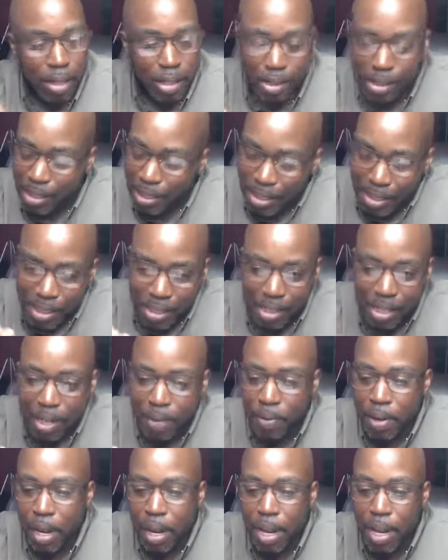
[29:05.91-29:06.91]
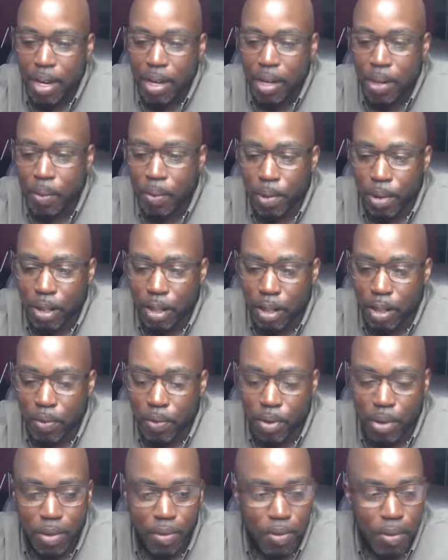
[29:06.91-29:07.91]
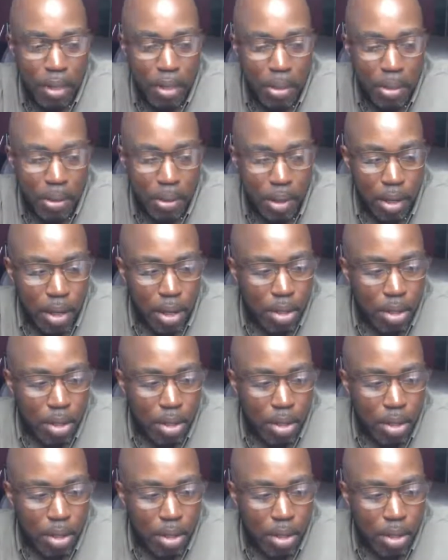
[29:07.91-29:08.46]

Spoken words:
Say she never had anyone give her a facial.